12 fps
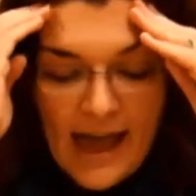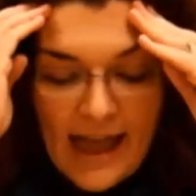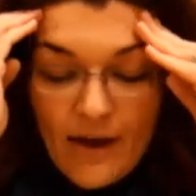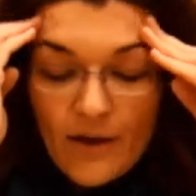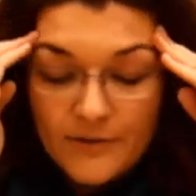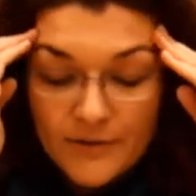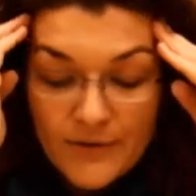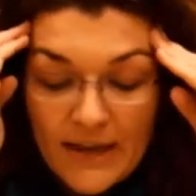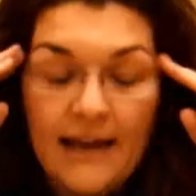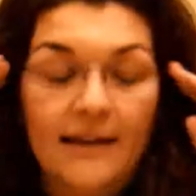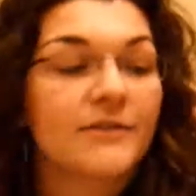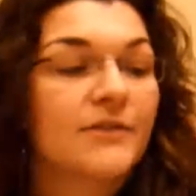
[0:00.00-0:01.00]
I also
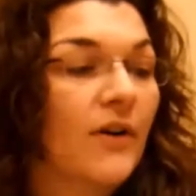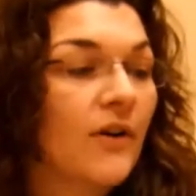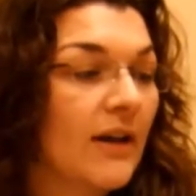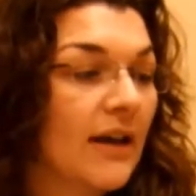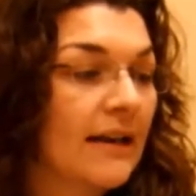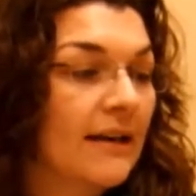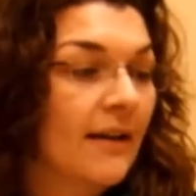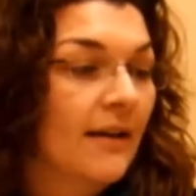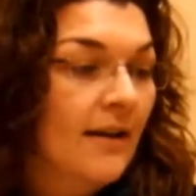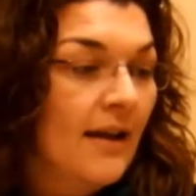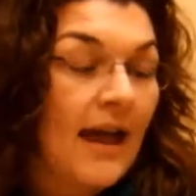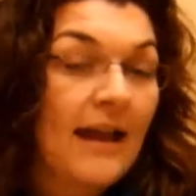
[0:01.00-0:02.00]
cast on
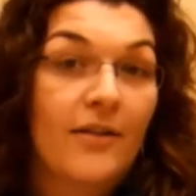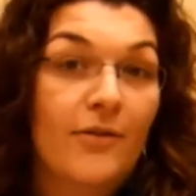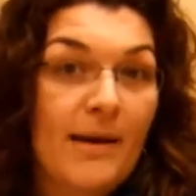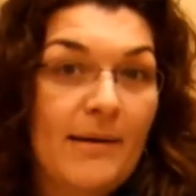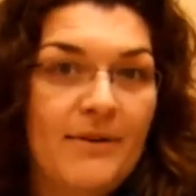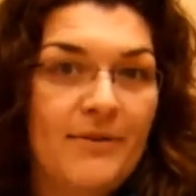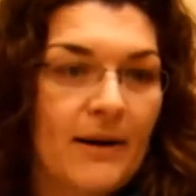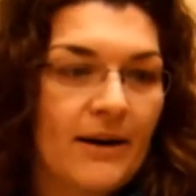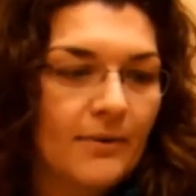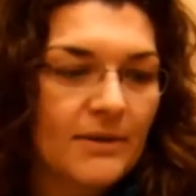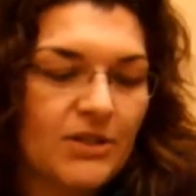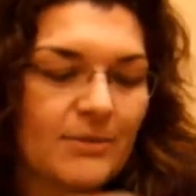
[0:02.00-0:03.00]
another baby
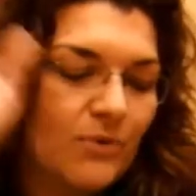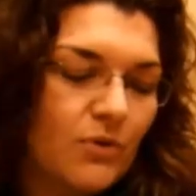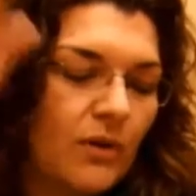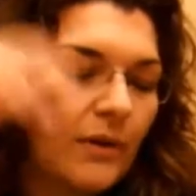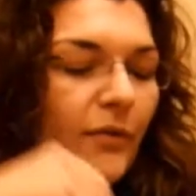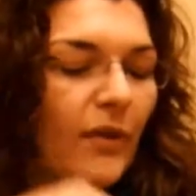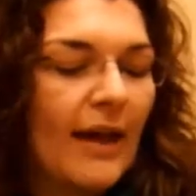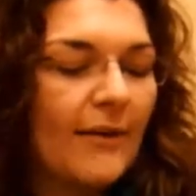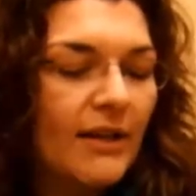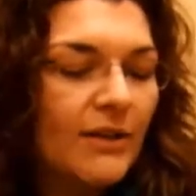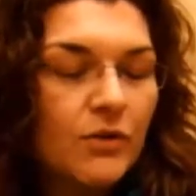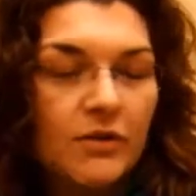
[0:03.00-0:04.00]
sweater, which I'm sort of
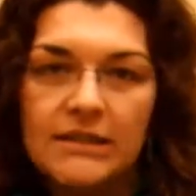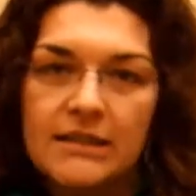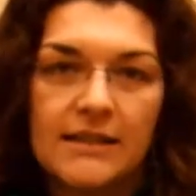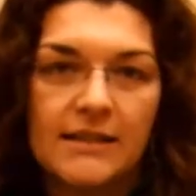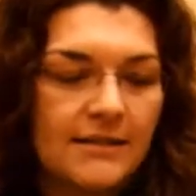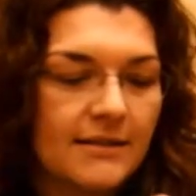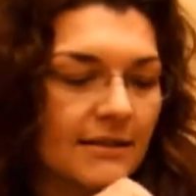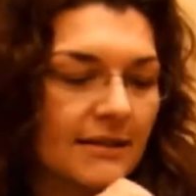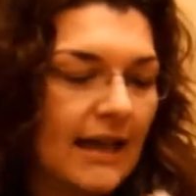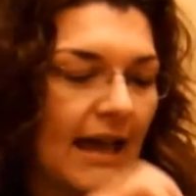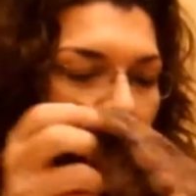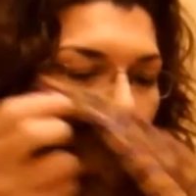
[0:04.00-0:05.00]
counting towards this
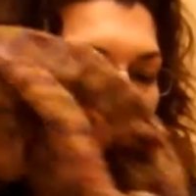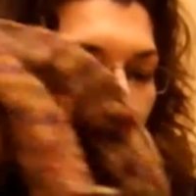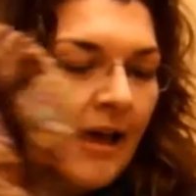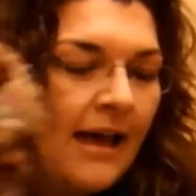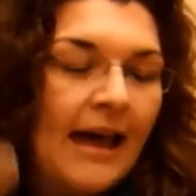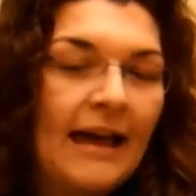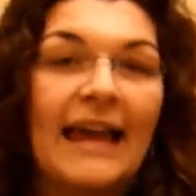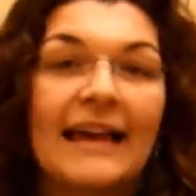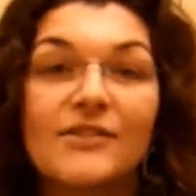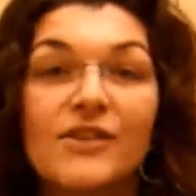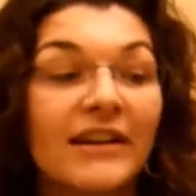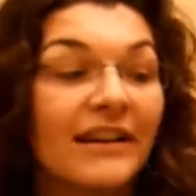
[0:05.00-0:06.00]
cow.
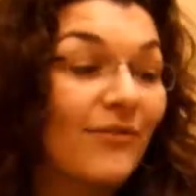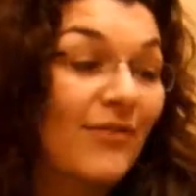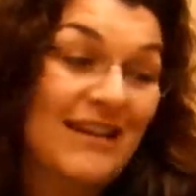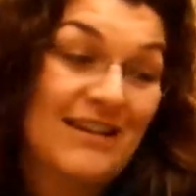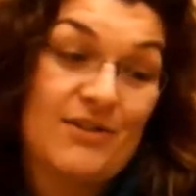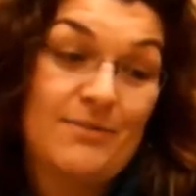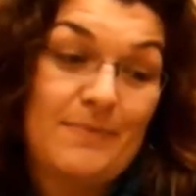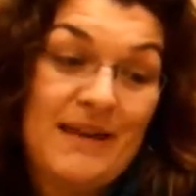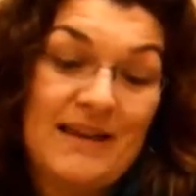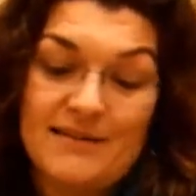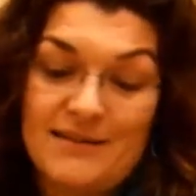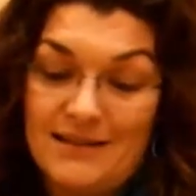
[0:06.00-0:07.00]
Cast on and finished
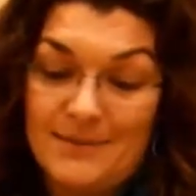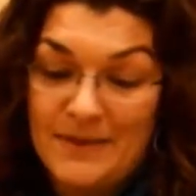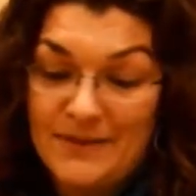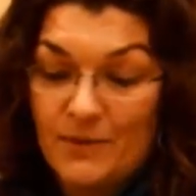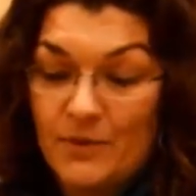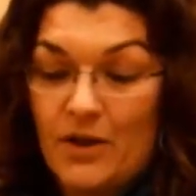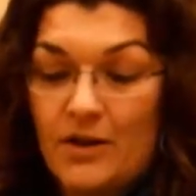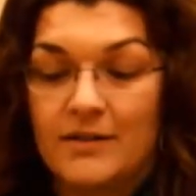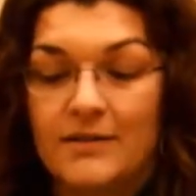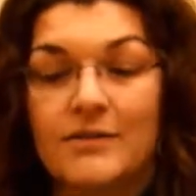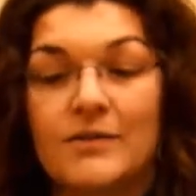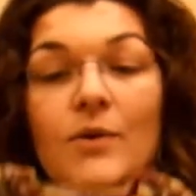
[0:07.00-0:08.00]
because it's been so long.
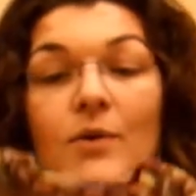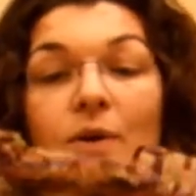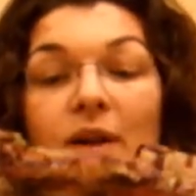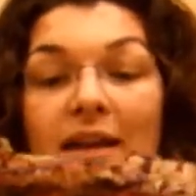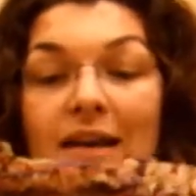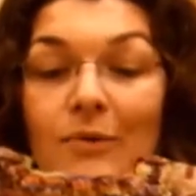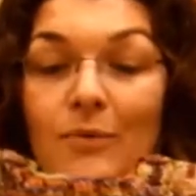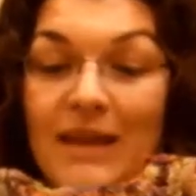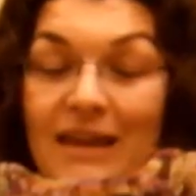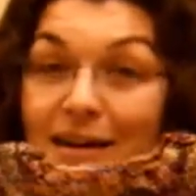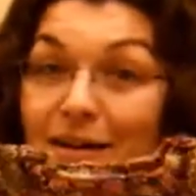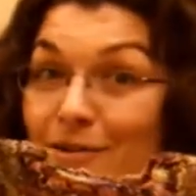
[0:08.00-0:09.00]
So here we
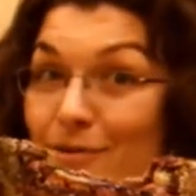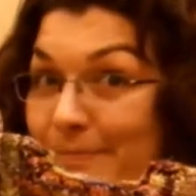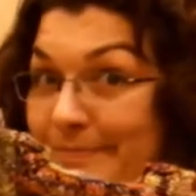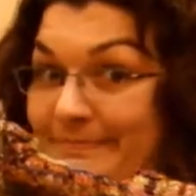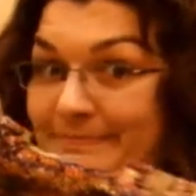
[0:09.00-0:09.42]
go.